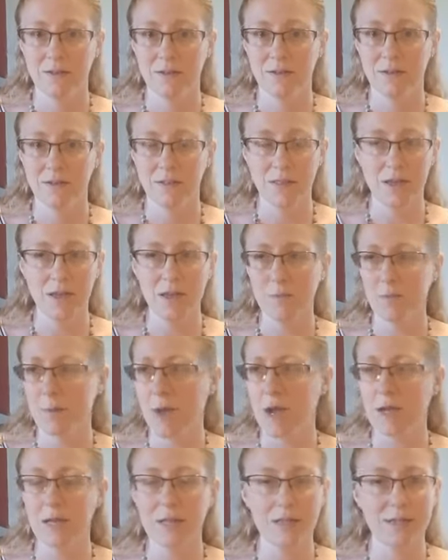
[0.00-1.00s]
Think of
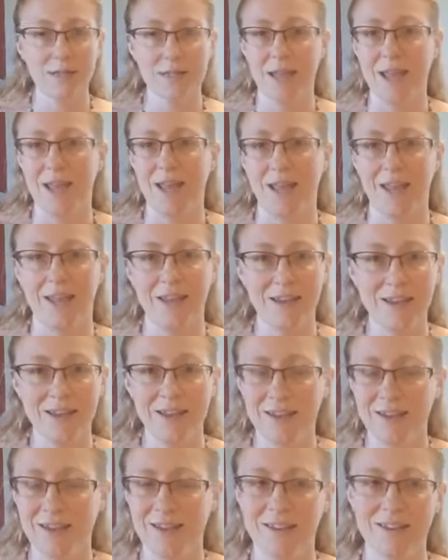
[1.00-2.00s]
back in the day.
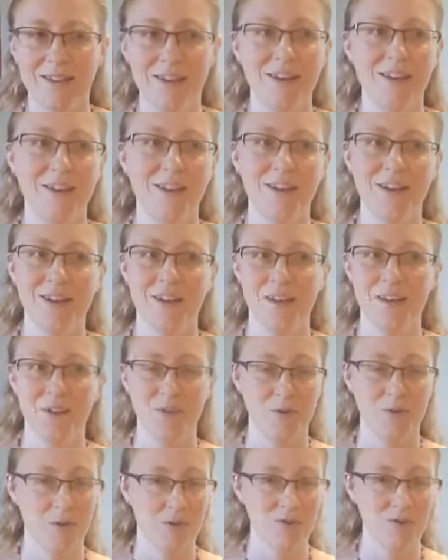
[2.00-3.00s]

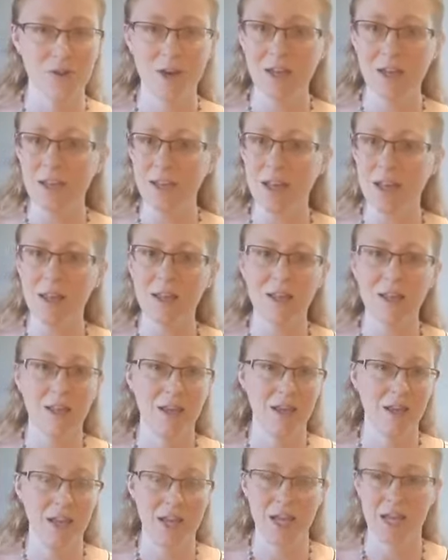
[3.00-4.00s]
Going drinking,
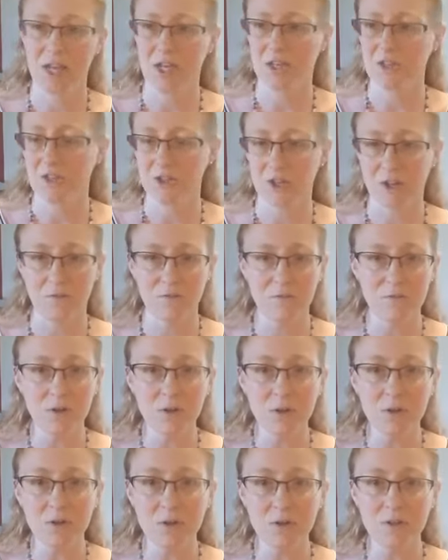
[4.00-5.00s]
eating shit
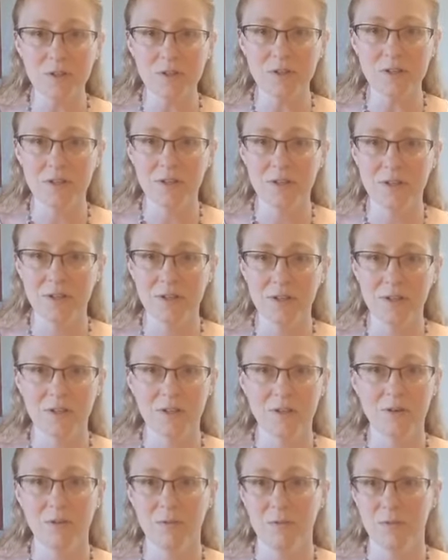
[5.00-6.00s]
food.
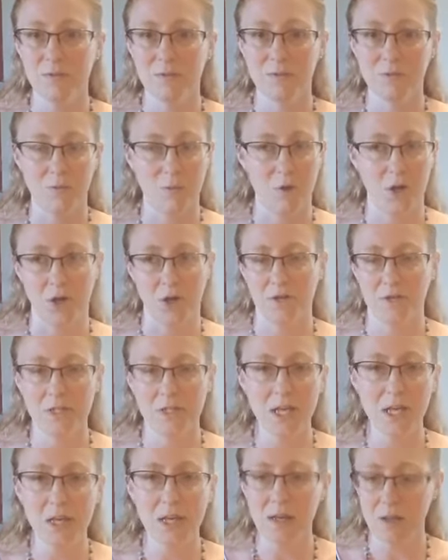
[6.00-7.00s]
We all
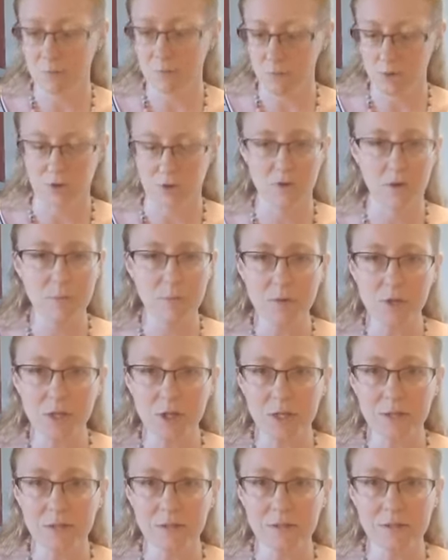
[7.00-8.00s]
did.
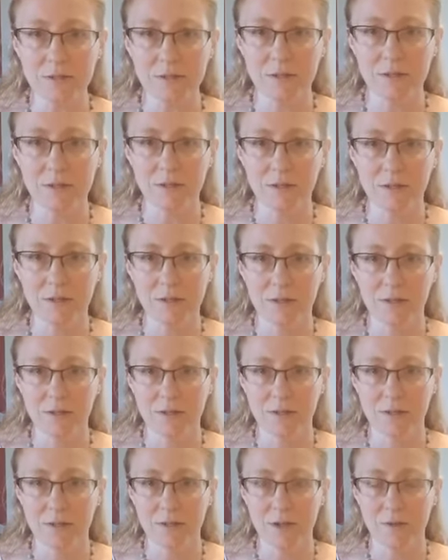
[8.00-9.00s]
Prescriptions.
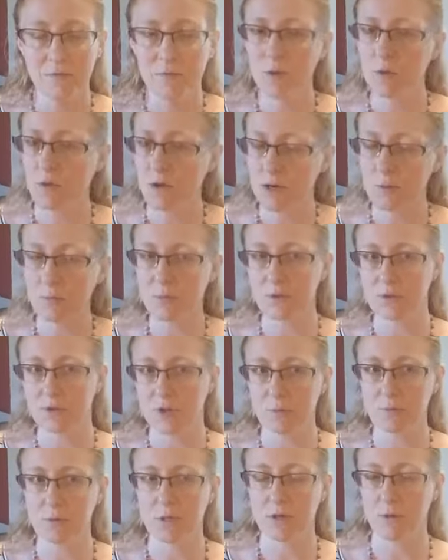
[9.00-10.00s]
If you were on a
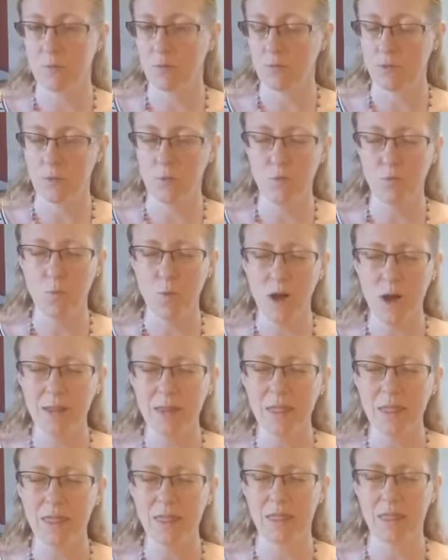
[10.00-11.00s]
prescription, the one
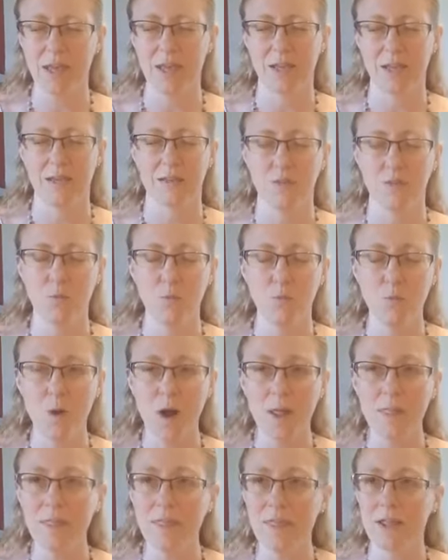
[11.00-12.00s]
thing
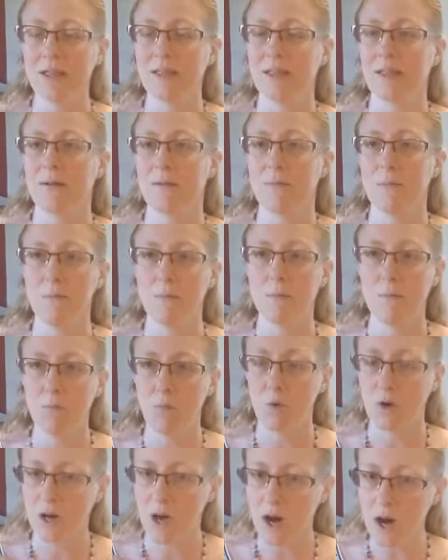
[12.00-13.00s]
that
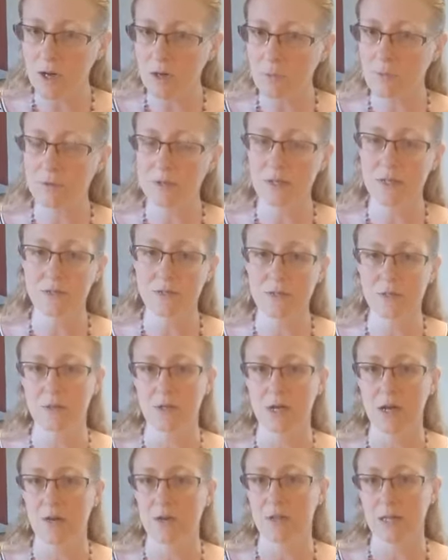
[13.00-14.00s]
100% stood
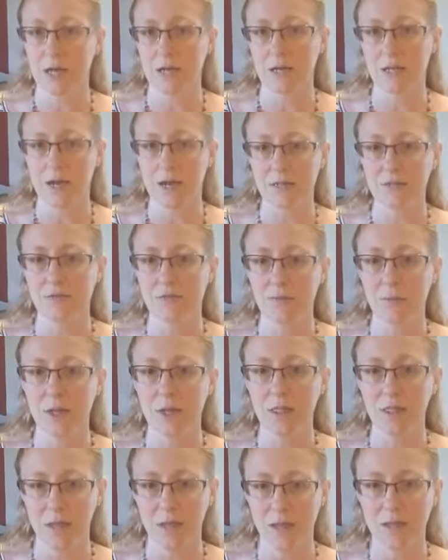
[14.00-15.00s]
out at that class for me,
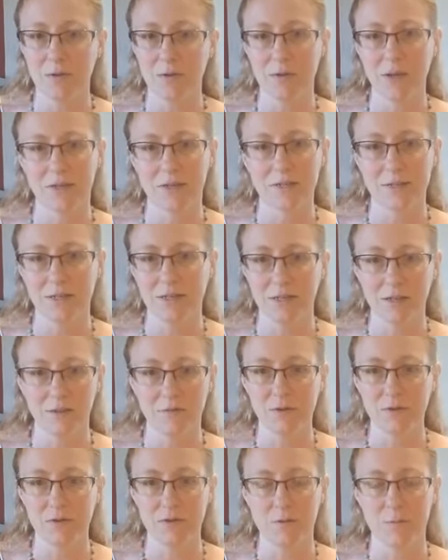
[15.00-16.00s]
thank you, Liza, I love
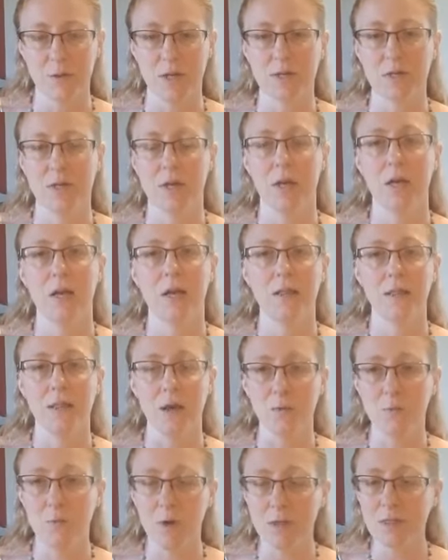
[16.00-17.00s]
you so much.
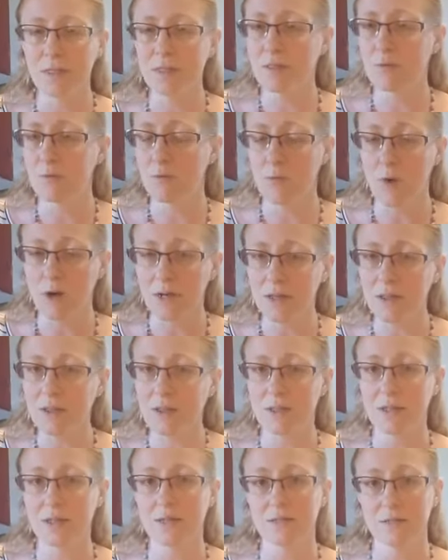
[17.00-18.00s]
That one of the
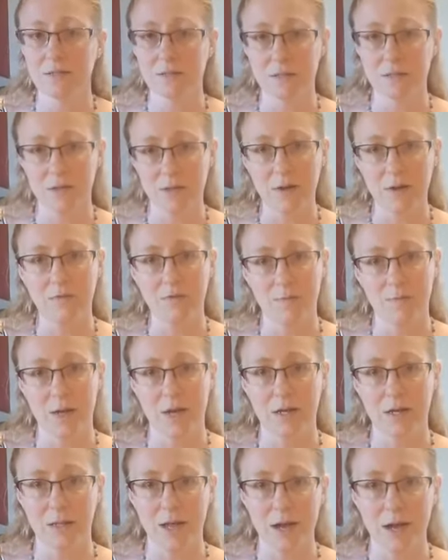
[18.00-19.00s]
things that stood out from that
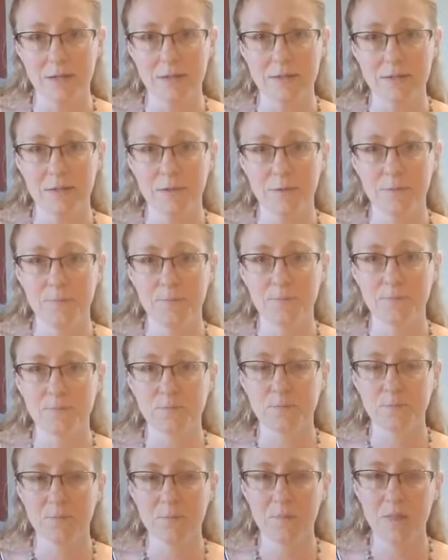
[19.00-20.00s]
class,
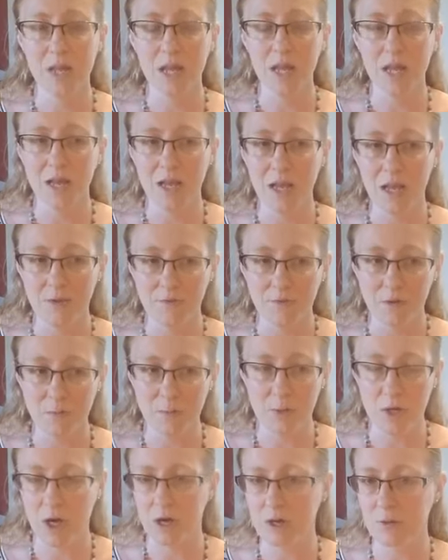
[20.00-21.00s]
if you've
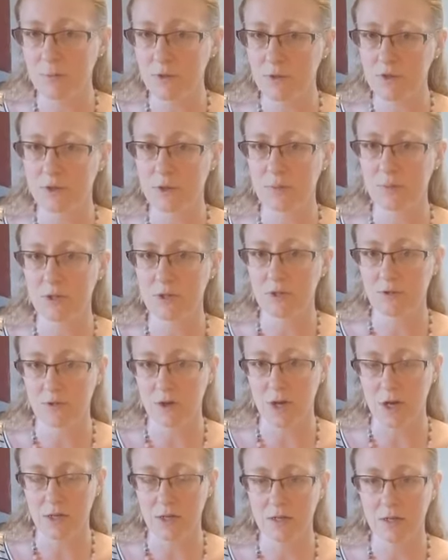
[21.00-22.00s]
been on a prescription
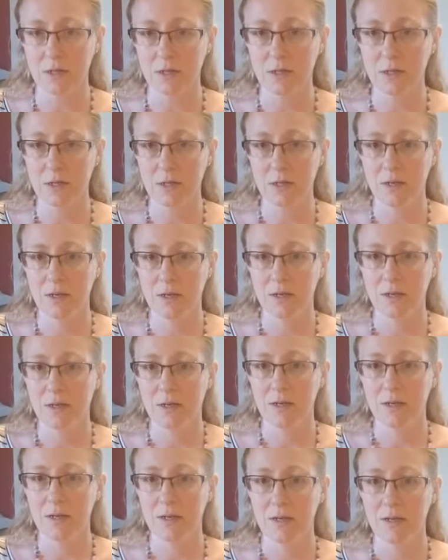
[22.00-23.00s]
drug,
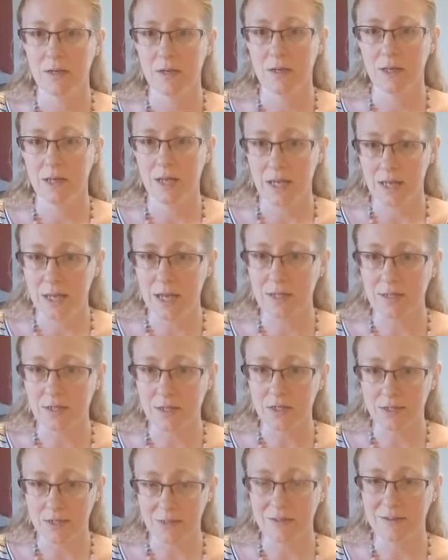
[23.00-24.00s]
it
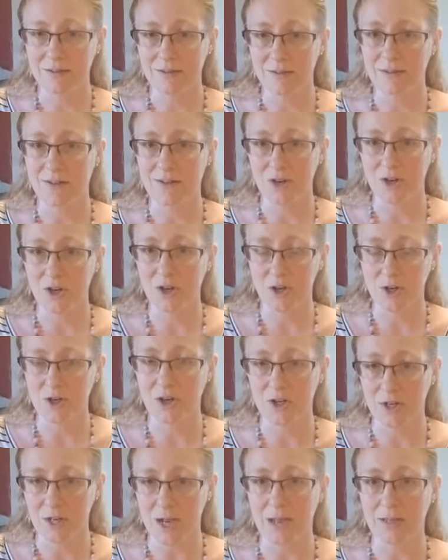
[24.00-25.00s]
has hurt your
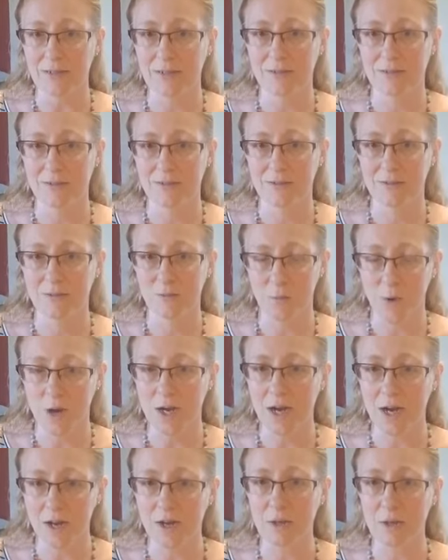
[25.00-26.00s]
gut.
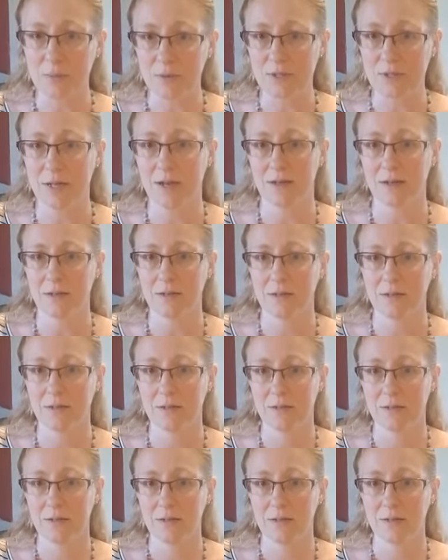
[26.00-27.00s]
100%.
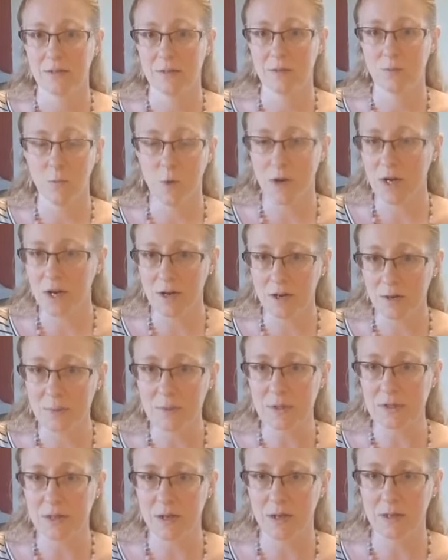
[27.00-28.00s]

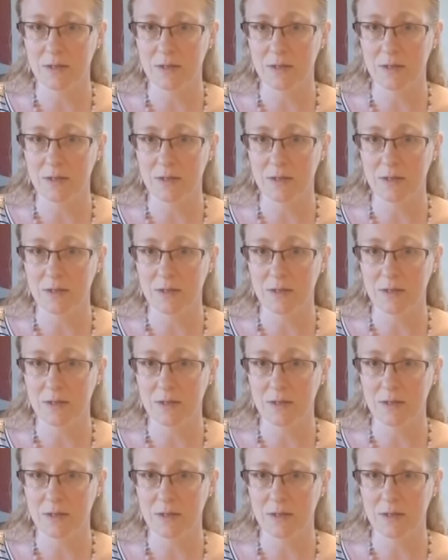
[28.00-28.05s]
100%.